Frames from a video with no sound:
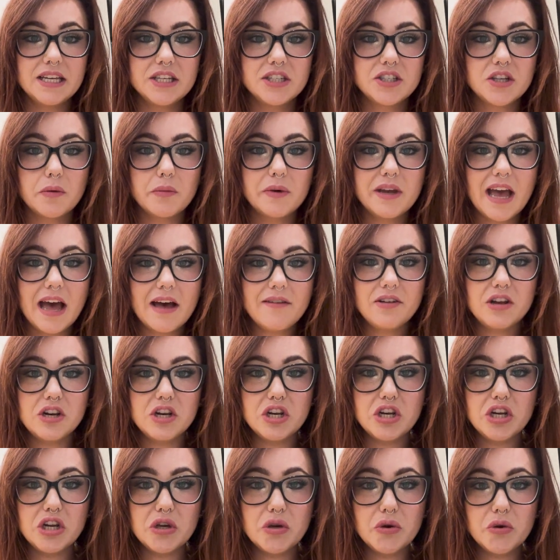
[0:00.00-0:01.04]
So we have a
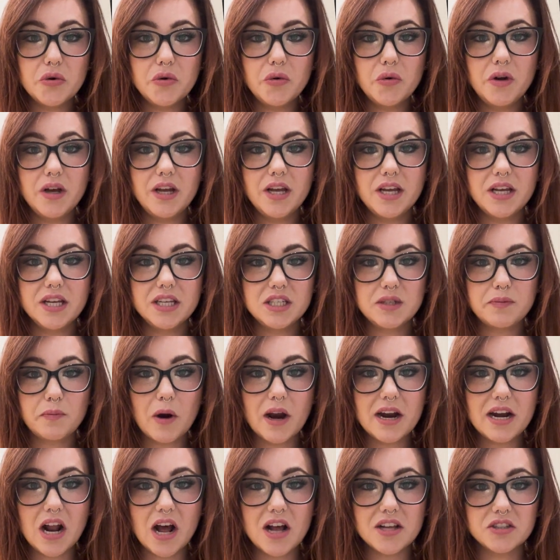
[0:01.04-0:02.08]
new
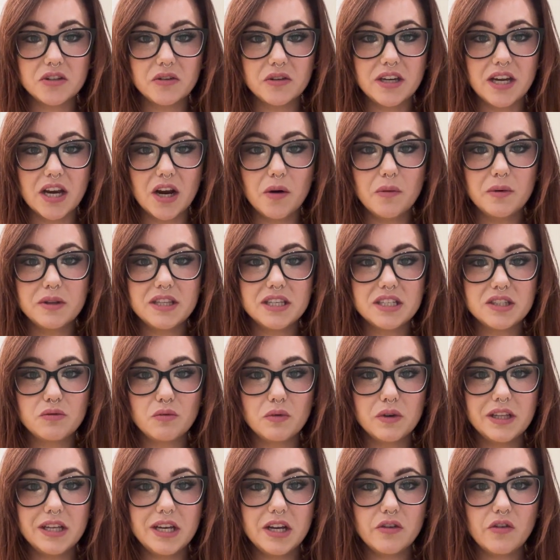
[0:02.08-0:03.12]
spray nozzle here with this
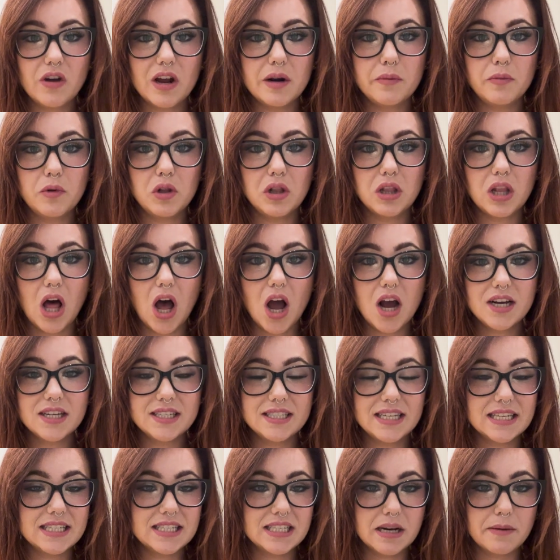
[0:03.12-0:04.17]
really incredible lock
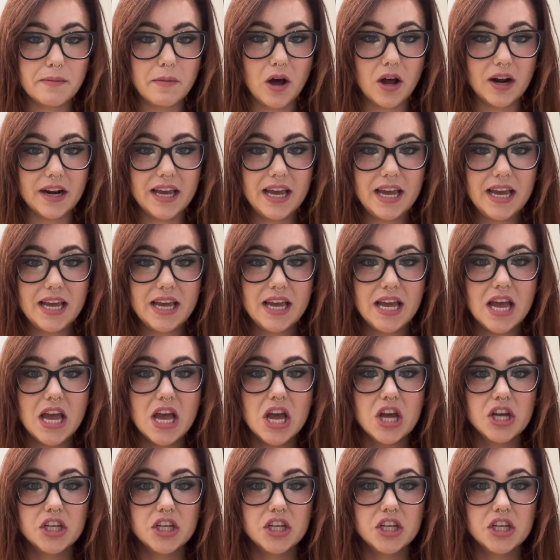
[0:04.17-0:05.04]
system on it.